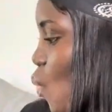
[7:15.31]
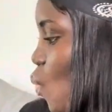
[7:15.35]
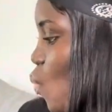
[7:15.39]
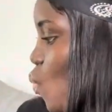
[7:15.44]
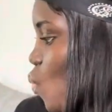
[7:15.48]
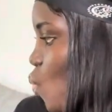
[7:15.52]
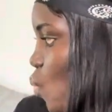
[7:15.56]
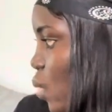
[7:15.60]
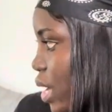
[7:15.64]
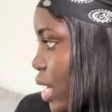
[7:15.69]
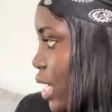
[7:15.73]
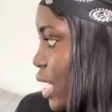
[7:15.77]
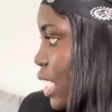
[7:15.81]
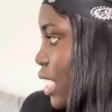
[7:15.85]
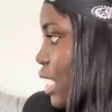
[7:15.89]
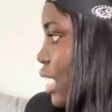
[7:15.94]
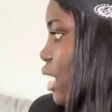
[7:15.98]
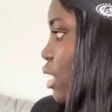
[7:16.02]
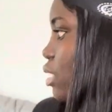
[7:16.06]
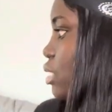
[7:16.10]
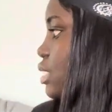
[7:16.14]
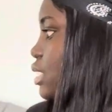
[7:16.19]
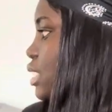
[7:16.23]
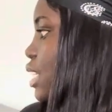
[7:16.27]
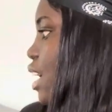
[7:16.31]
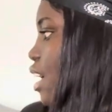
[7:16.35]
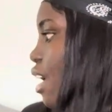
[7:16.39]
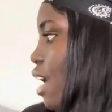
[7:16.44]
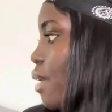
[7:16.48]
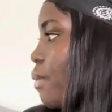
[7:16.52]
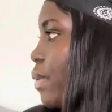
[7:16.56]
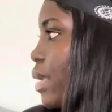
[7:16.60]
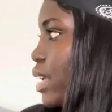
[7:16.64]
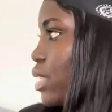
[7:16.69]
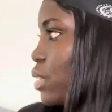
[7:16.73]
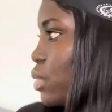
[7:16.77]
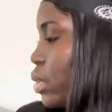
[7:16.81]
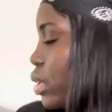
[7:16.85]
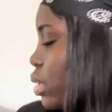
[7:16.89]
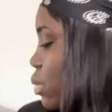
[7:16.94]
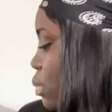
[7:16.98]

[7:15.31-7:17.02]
working out how I thought